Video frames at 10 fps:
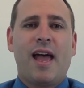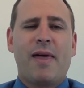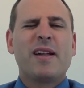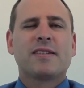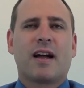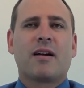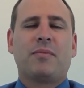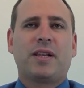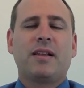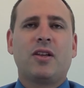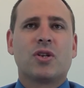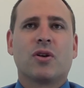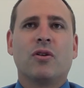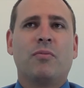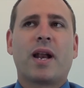And that's not completely
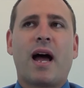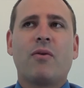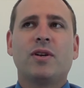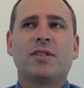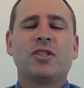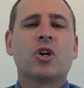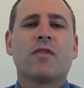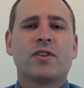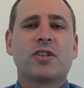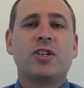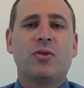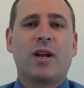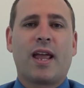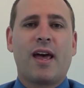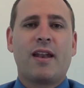true, but I was nervous to do it
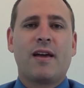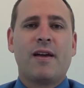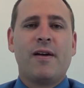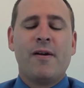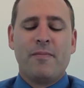again.